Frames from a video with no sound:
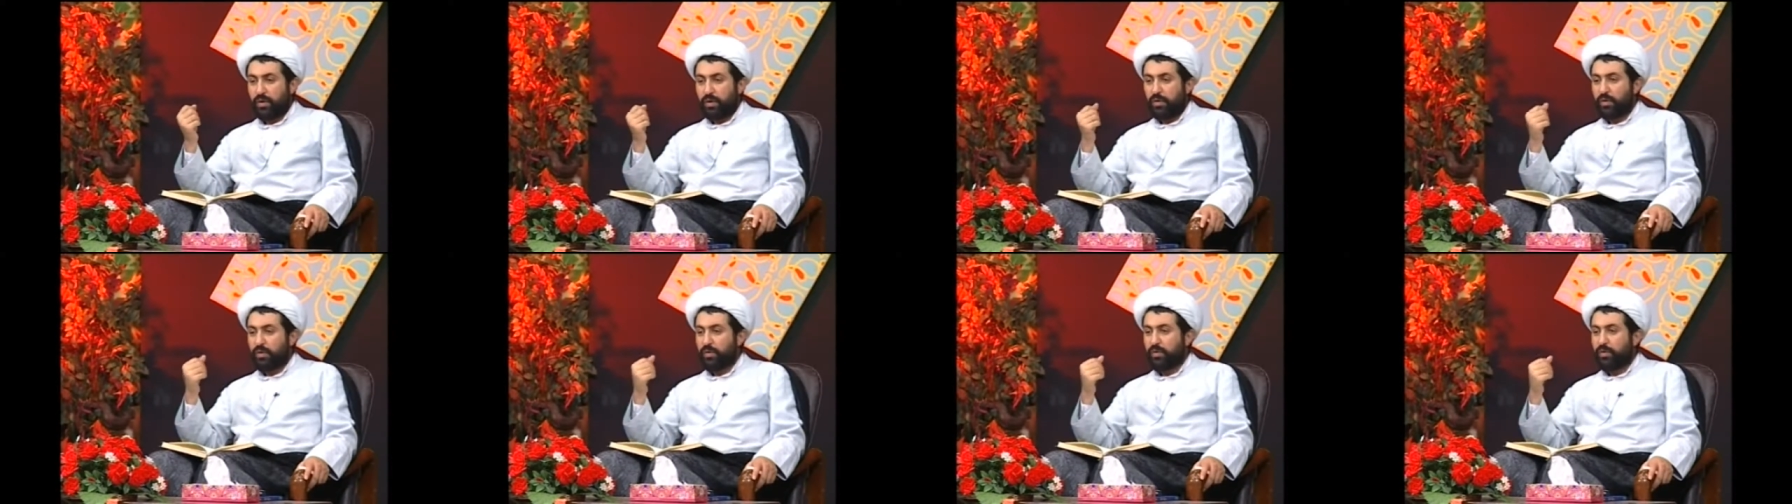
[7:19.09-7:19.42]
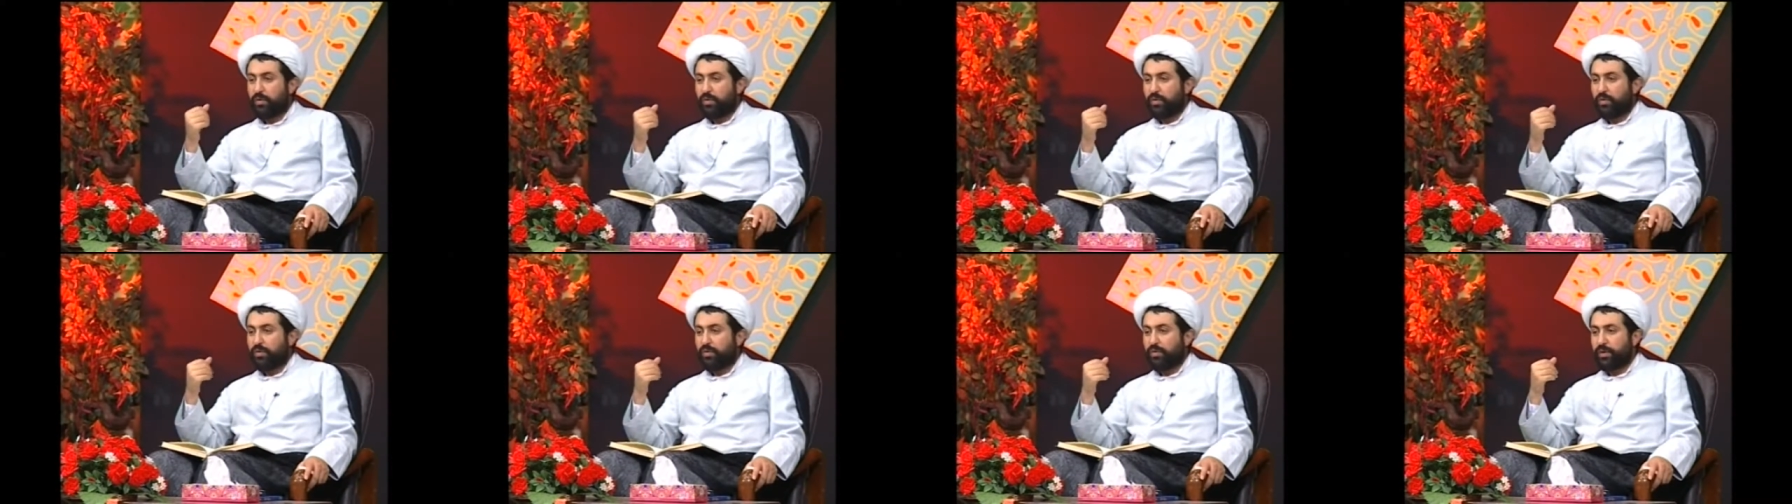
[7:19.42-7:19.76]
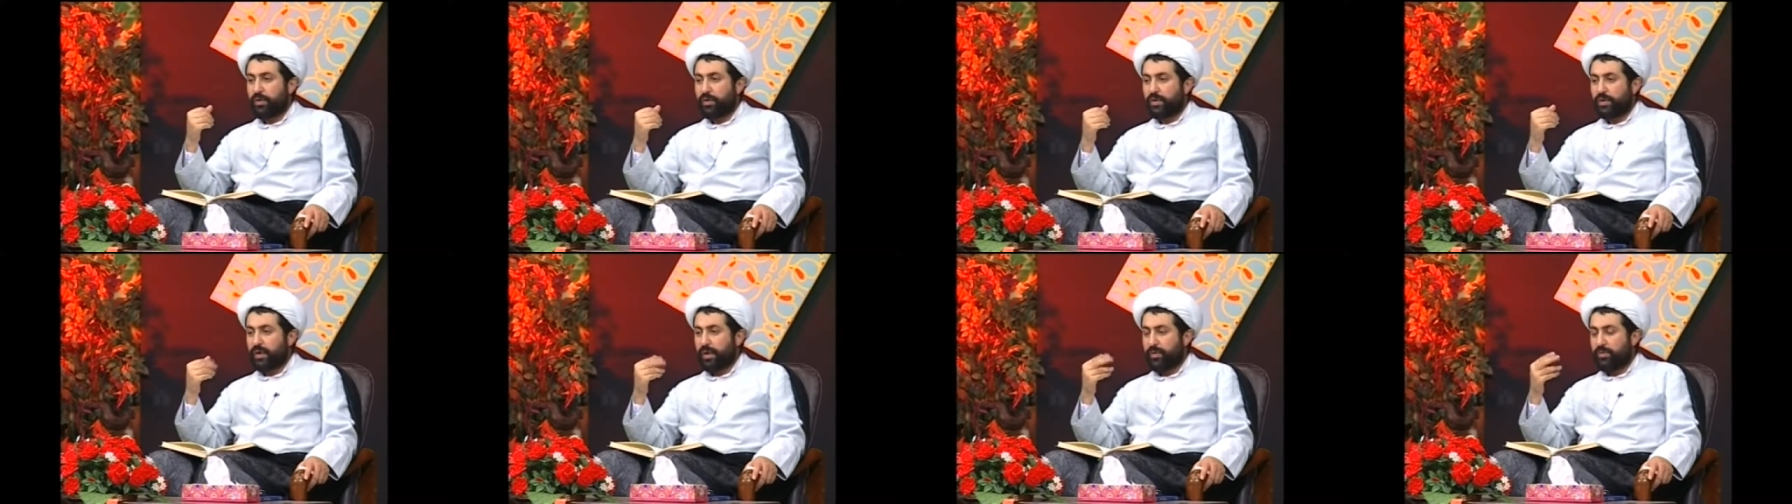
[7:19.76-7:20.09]
you know, for
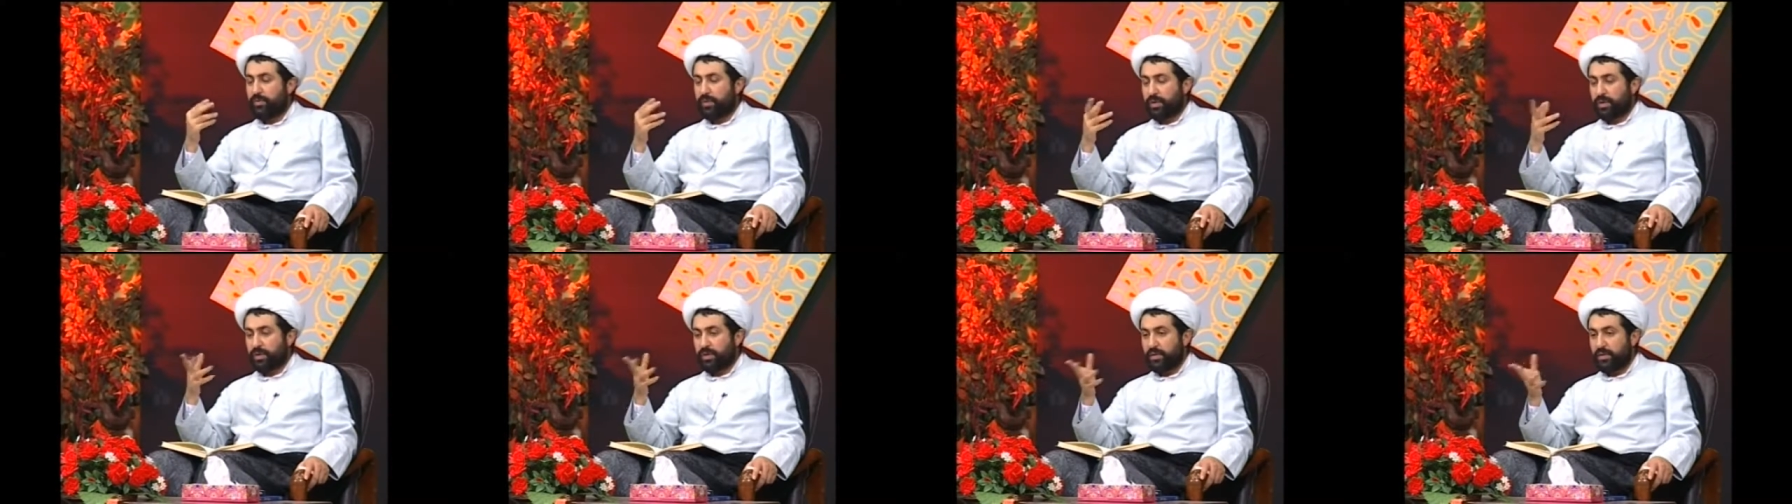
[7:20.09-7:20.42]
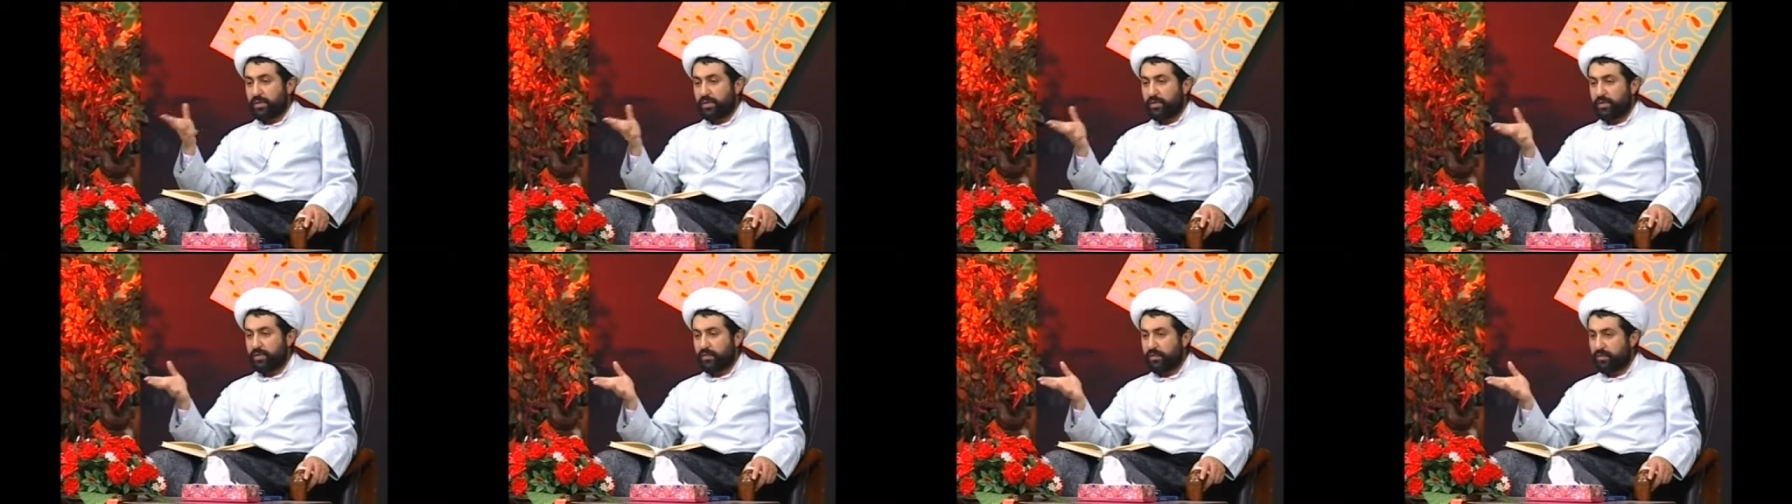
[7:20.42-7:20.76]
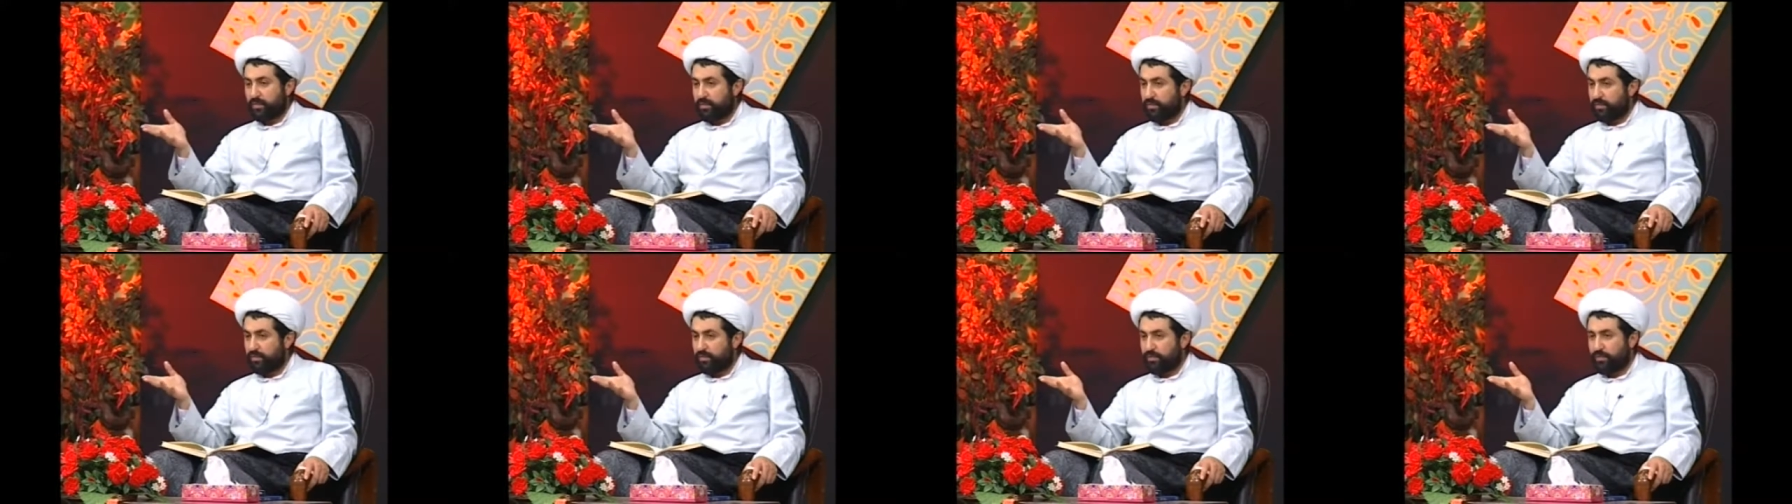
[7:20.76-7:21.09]
example,
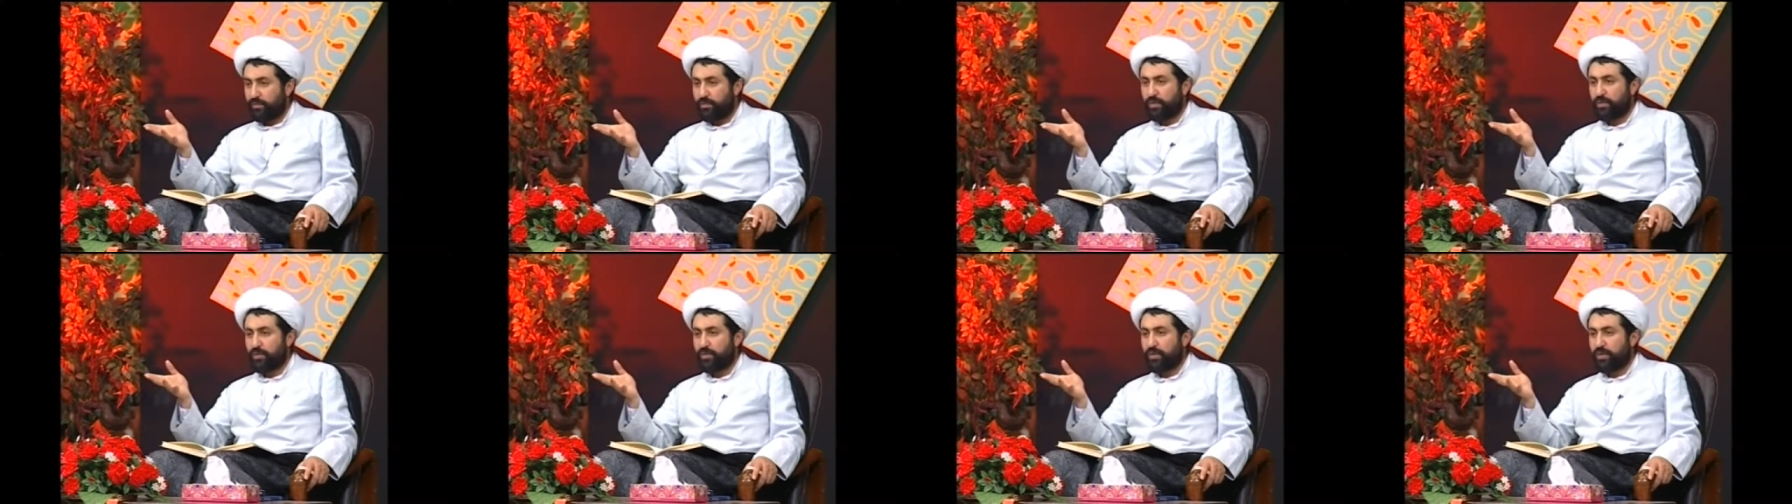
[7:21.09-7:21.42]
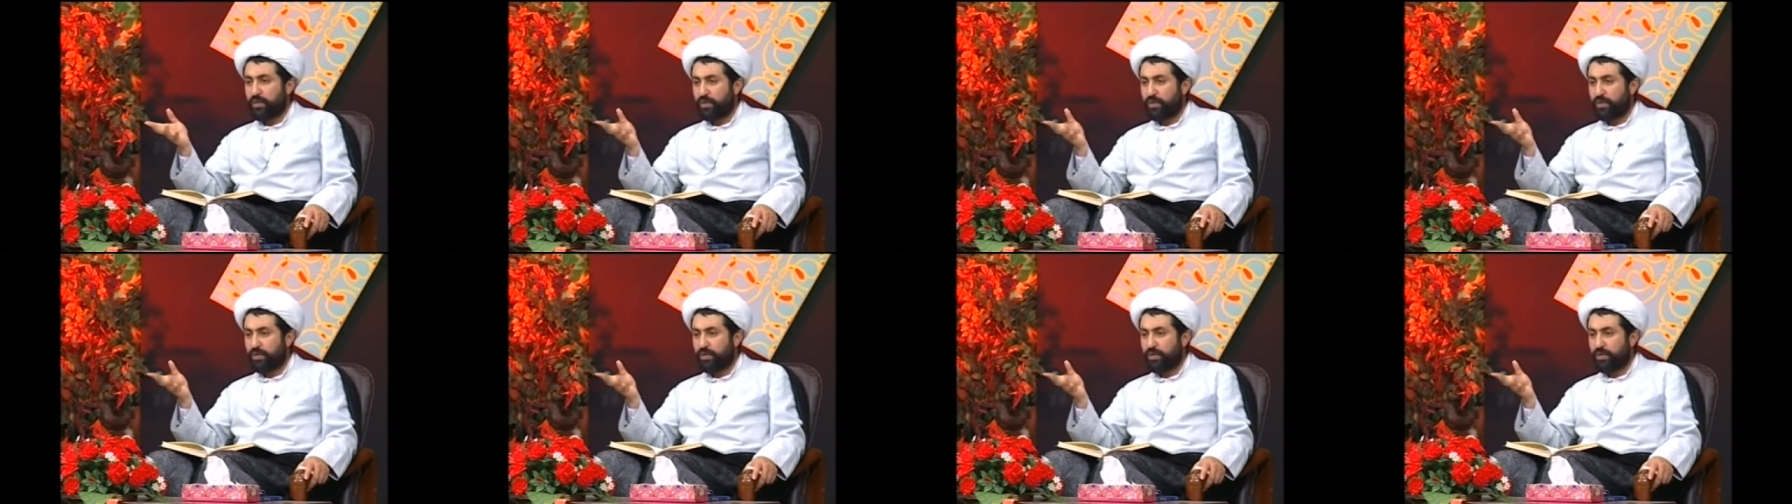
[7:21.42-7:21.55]
food,